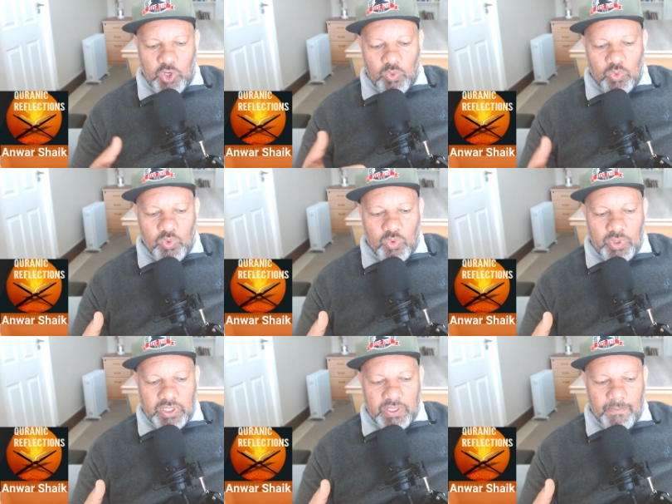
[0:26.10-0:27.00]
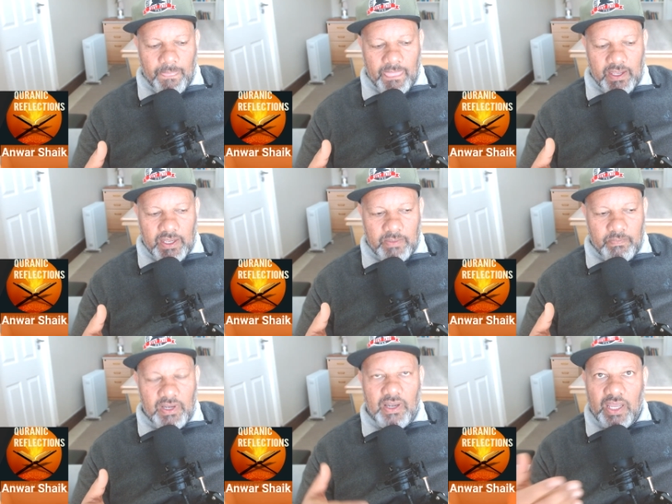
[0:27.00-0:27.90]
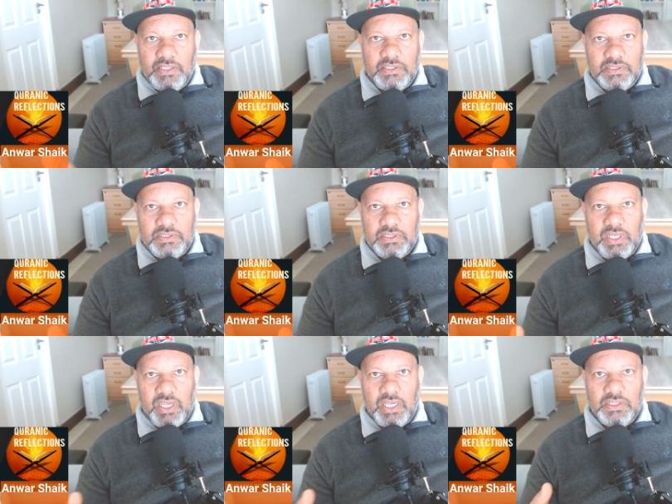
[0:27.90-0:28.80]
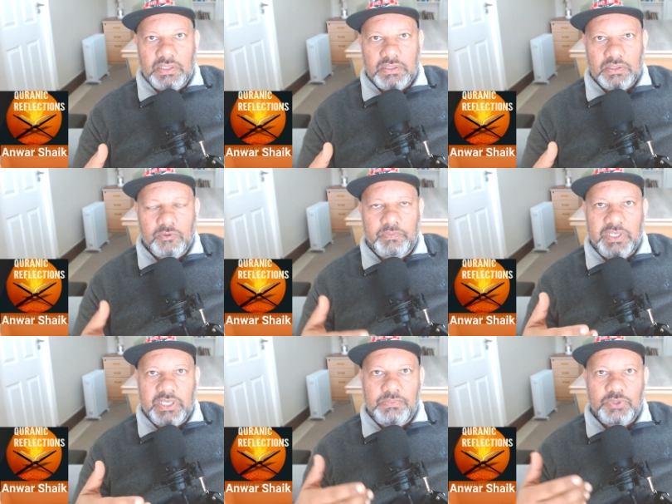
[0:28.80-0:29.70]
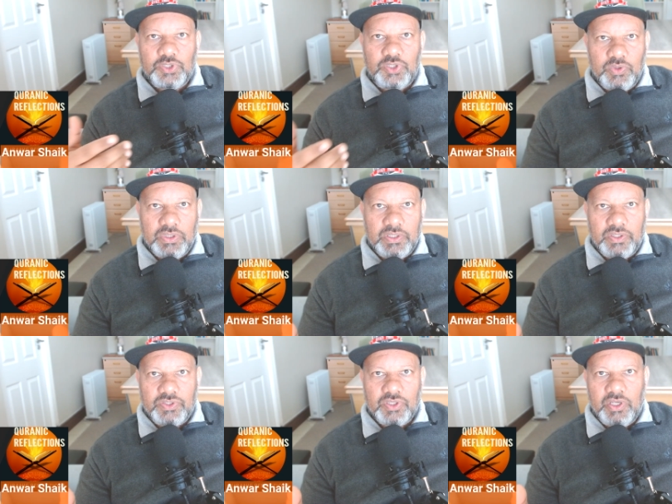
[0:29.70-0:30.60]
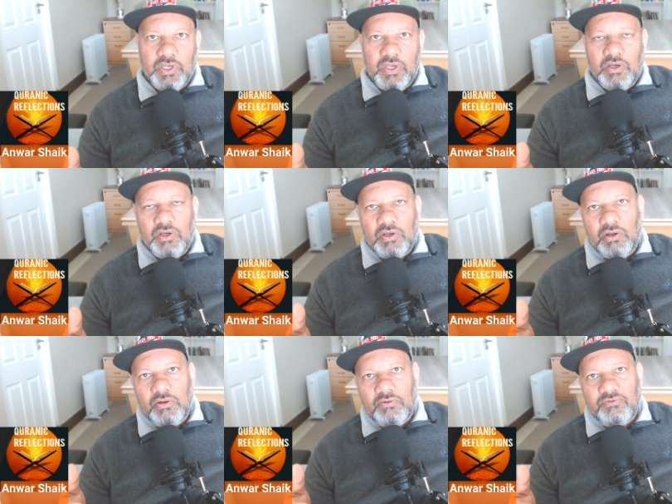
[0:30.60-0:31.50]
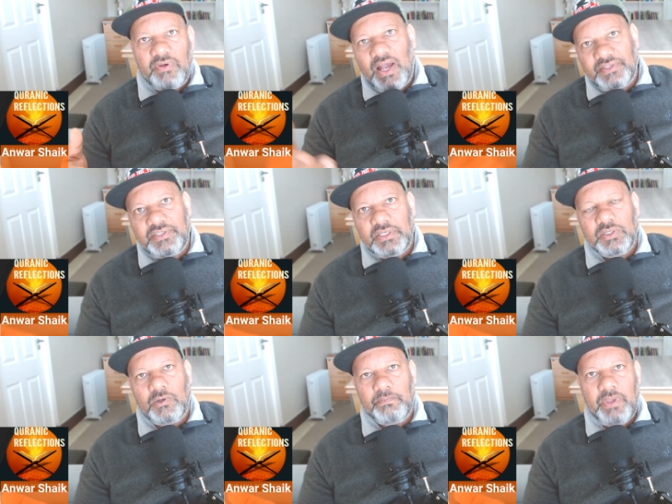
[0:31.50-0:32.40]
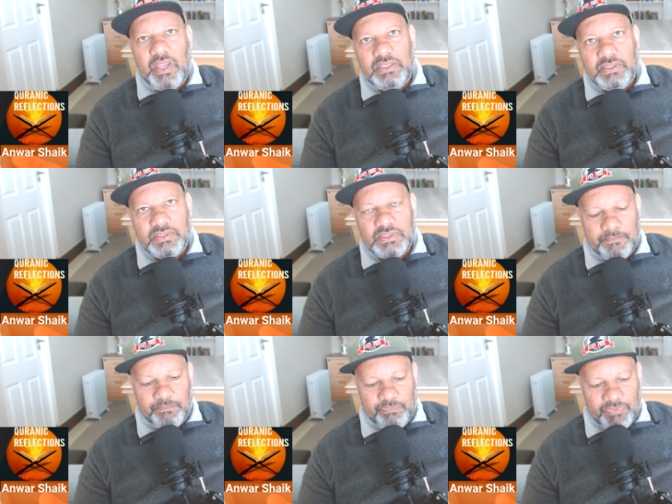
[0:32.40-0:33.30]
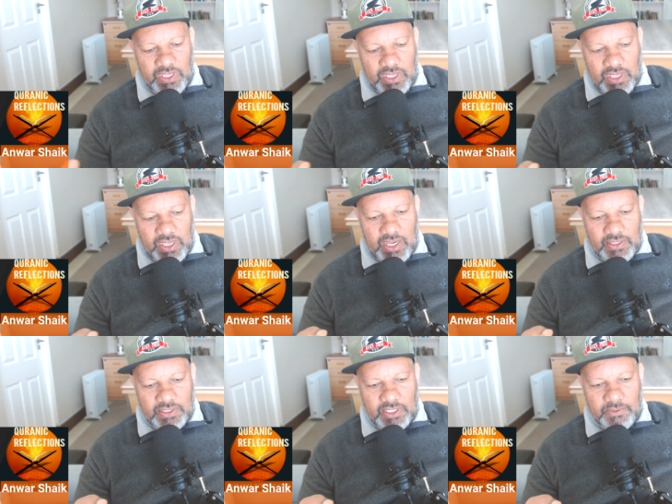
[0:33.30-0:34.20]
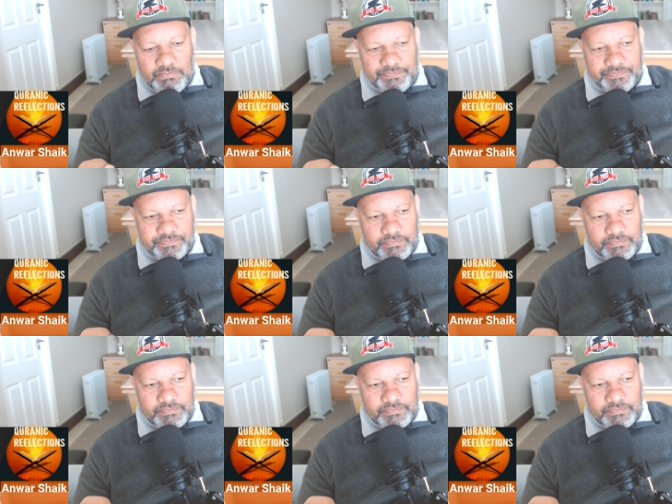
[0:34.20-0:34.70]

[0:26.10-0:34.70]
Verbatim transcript: who um, learned and who became students of other companions. And, um,